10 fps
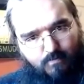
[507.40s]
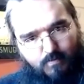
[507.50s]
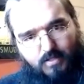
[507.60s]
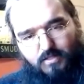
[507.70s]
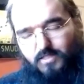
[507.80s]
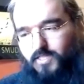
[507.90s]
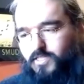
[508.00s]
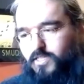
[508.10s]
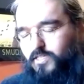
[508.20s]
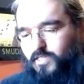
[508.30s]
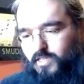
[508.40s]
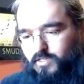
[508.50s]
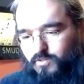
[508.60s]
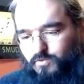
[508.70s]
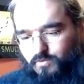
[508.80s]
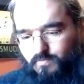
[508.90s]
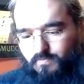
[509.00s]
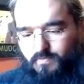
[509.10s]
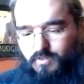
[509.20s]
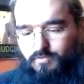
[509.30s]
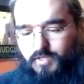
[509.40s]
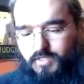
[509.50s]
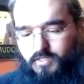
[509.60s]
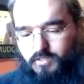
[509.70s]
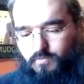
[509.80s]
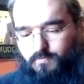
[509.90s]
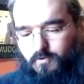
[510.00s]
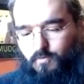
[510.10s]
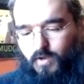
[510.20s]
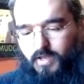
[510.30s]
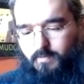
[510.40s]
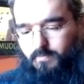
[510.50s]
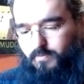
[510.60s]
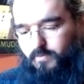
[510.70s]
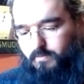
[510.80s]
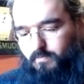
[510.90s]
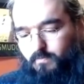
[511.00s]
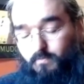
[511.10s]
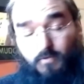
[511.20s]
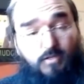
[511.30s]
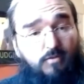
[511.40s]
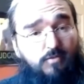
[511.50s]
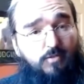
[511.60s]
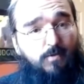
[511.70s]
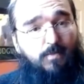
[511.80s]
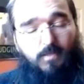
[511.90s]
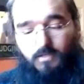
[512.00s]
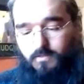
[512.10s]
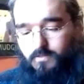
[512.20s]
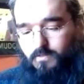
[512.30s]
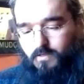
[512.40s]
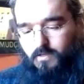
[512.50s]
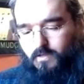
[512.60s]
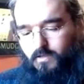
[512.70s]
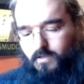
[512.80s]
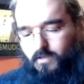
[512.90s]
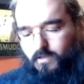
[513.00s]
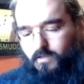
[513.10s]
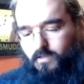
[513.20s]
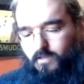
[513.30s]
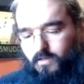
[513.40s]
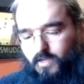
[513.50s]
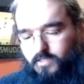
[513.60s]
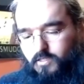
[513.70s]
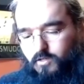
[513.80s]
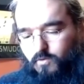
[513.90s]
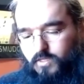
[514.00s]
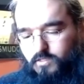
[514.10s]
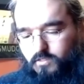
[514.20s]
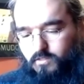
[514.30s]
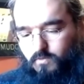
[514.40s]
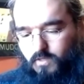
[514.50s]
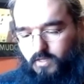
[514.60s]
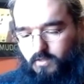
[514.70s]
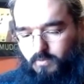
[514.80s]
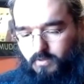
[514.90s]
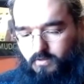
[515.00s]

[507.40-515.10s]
consistency to the reasons for why we do certain things. And asking questions will help.